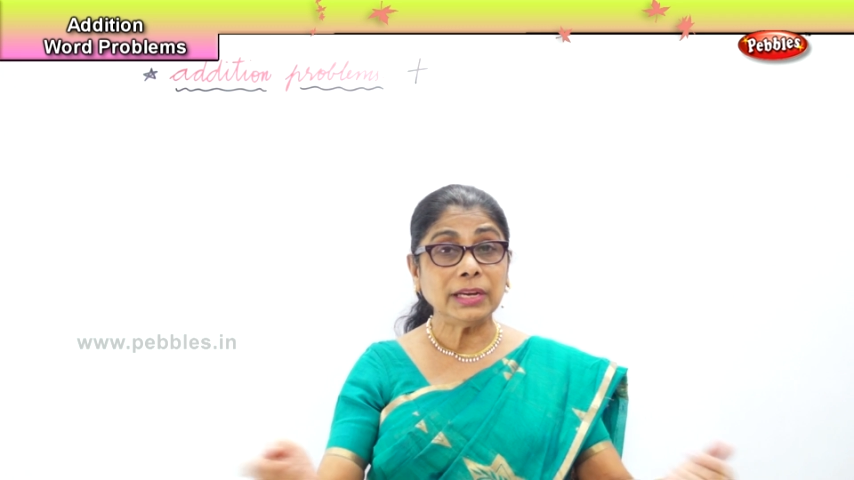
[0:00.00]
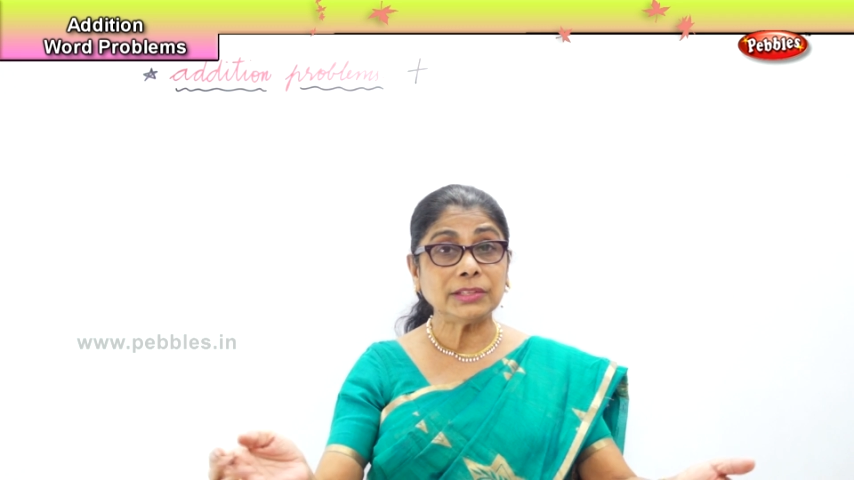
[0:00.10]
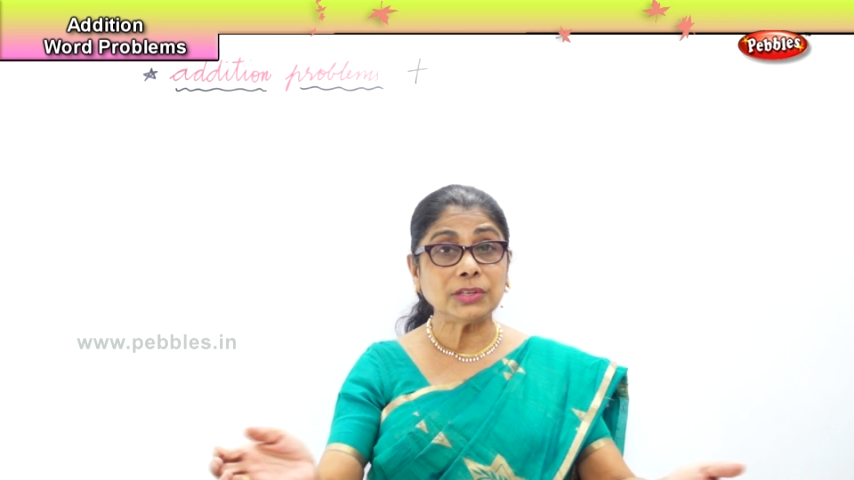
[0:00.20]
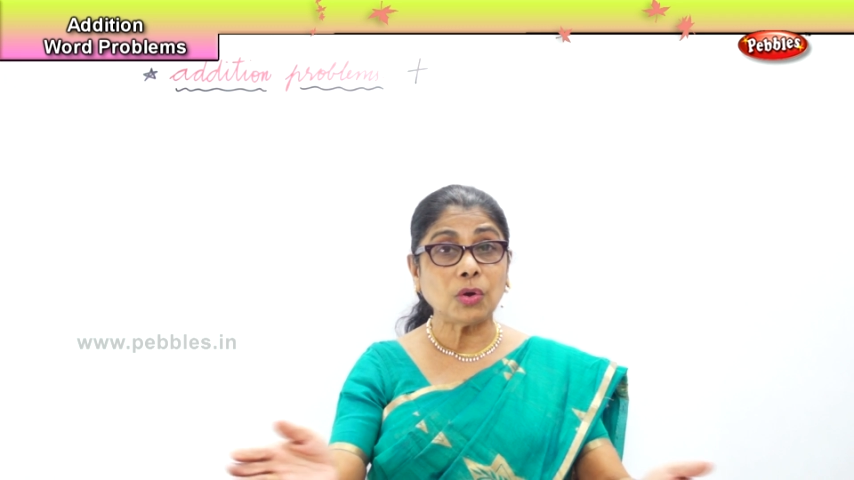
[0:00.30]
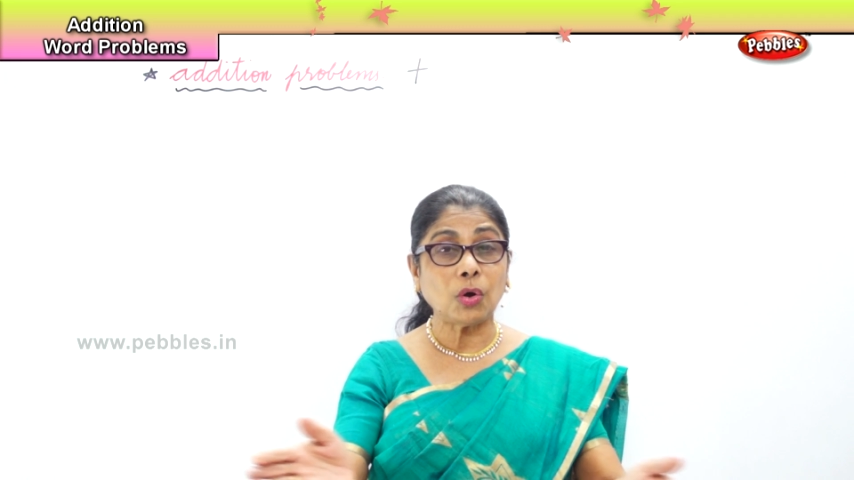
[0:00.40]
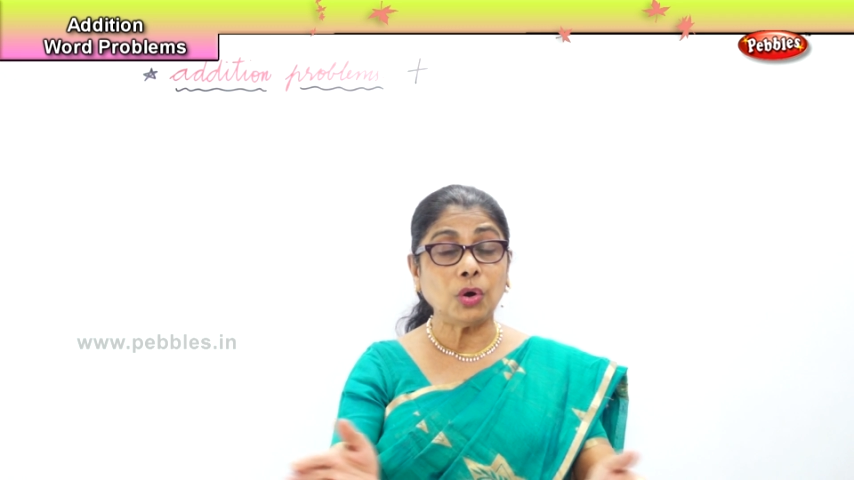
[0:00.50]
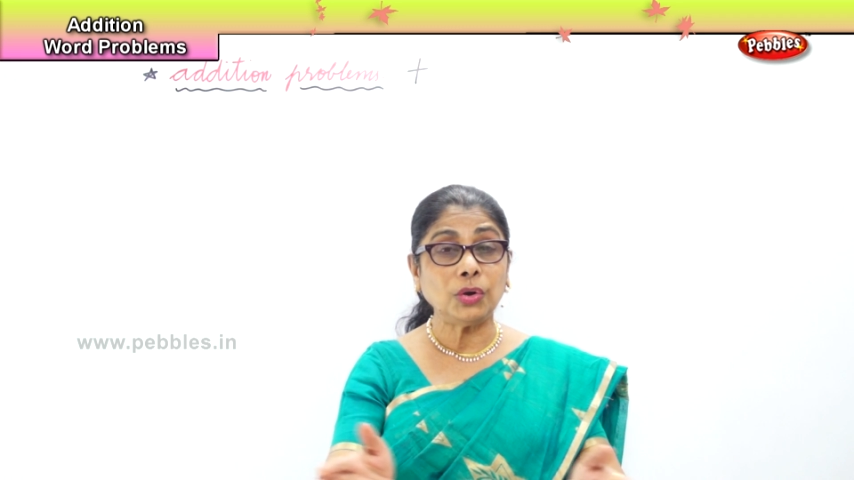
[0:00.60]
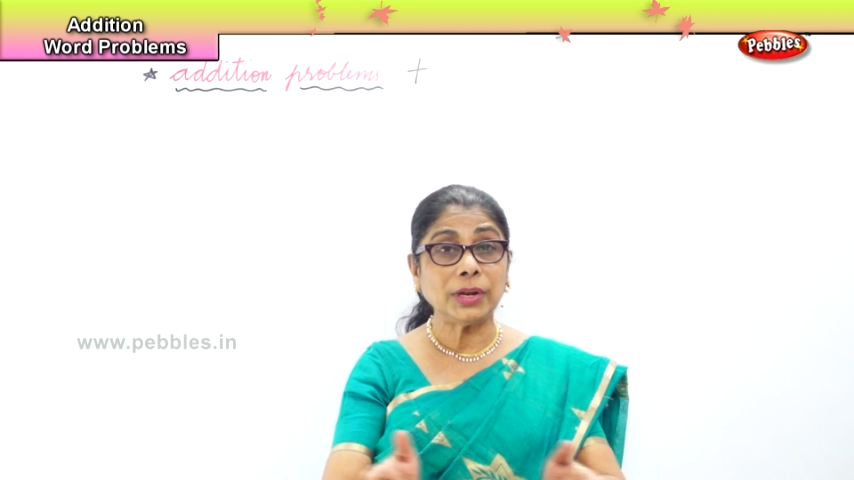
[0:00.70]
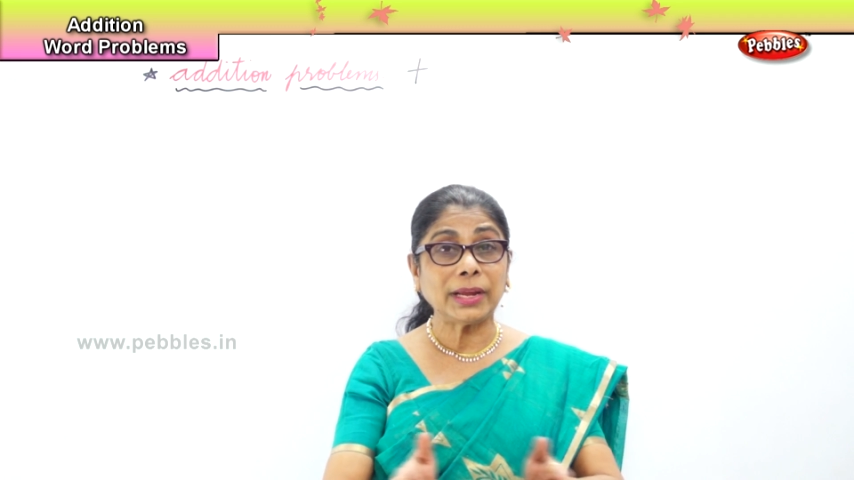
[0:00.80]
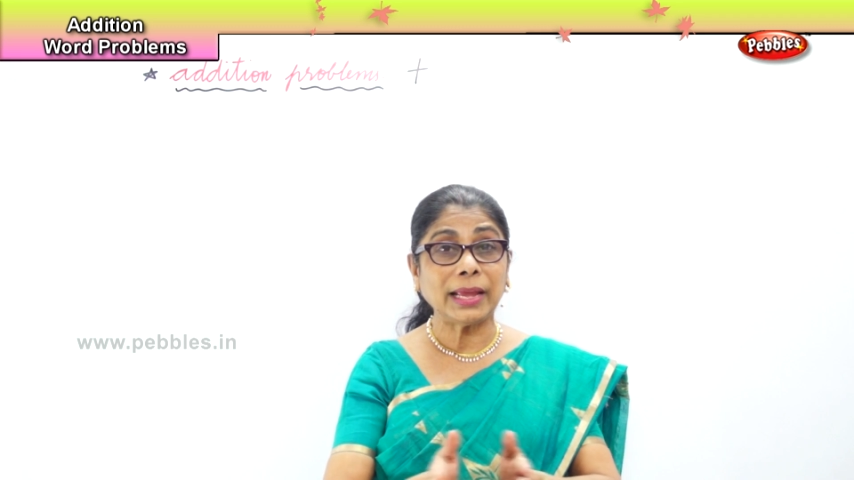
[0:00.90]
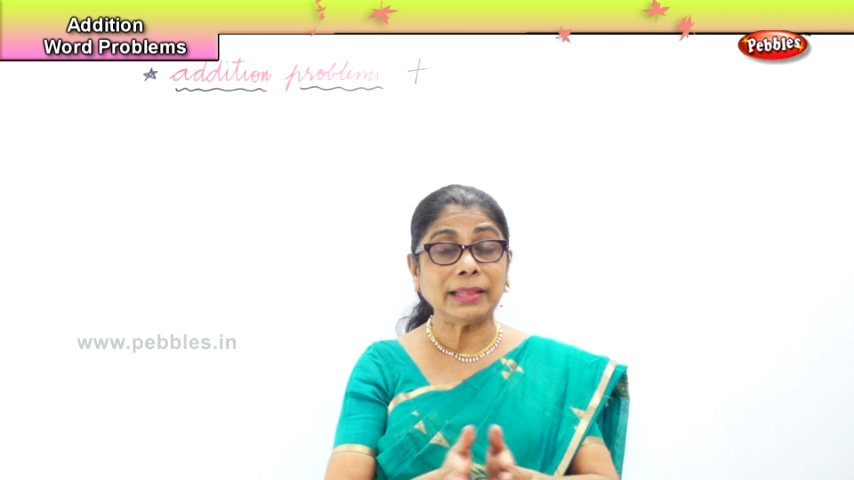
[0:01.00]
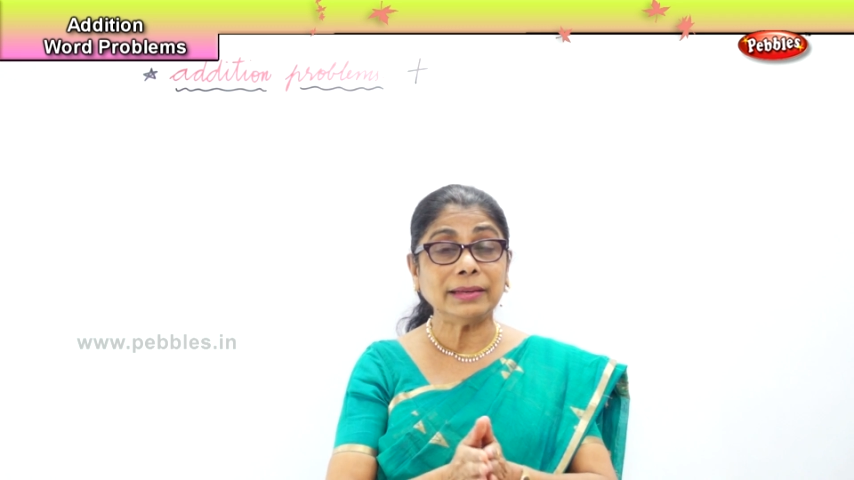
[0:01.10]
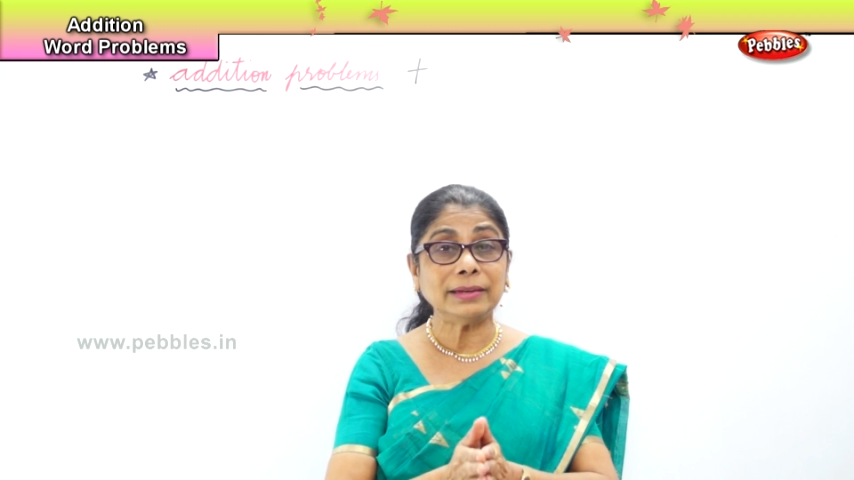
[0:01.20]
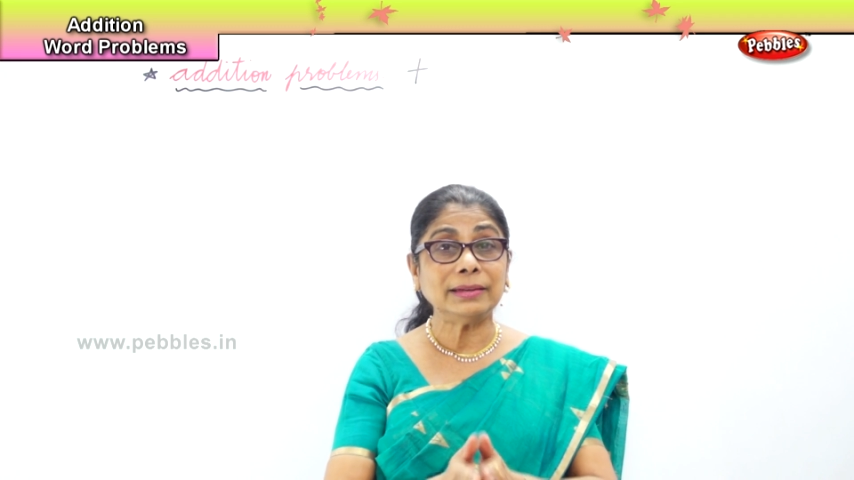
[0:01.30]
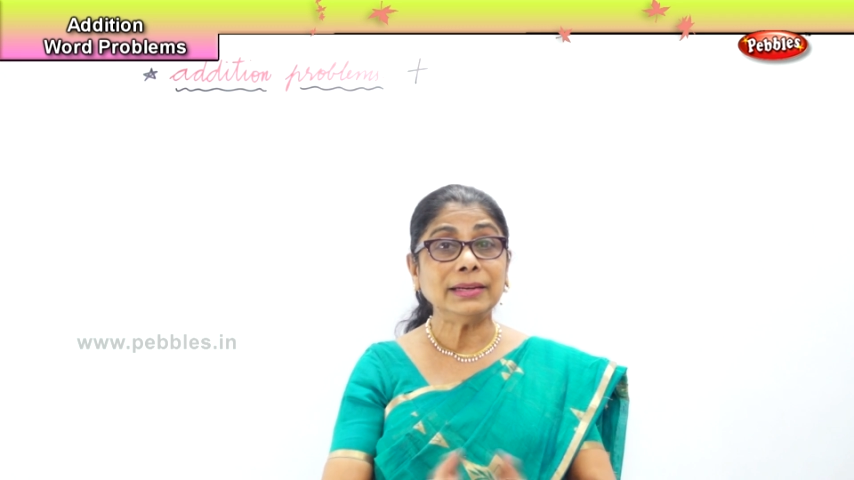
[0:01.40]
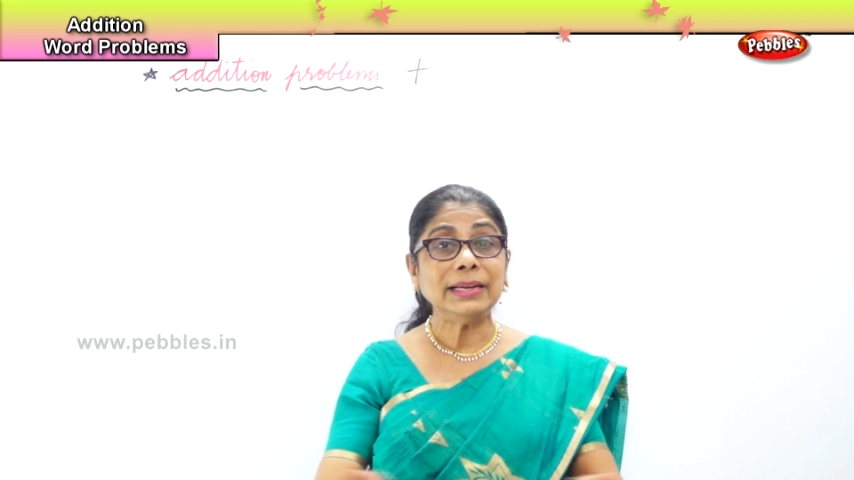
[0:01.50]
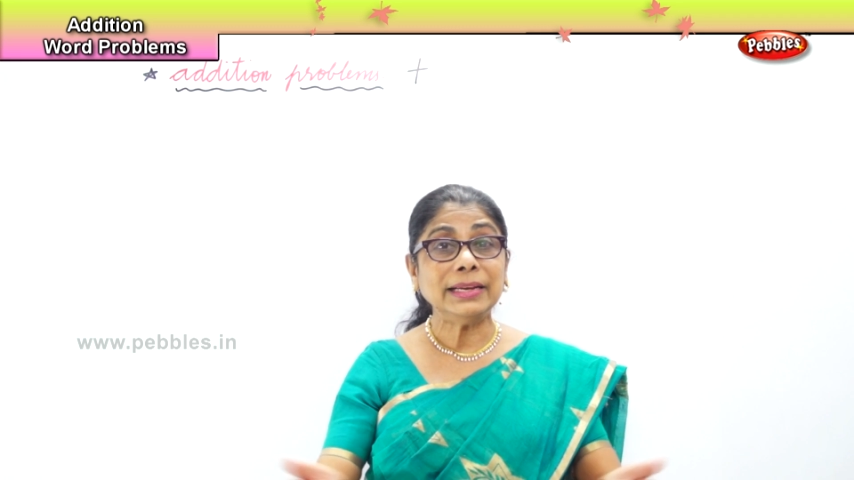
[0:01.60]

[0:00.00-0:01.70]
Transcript: Is it altogether?